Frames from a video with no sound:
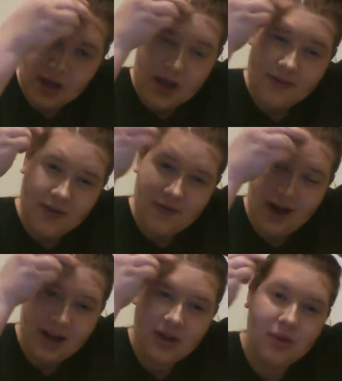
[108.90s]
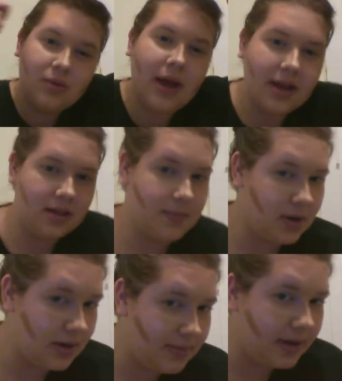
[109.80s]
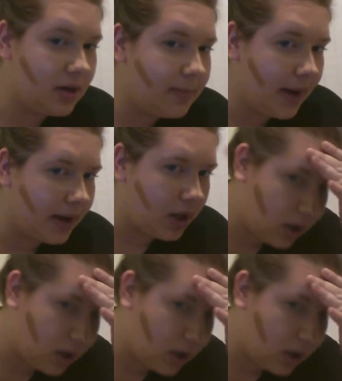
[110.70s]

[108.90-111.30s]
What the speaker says: You find you like the beauty blender better,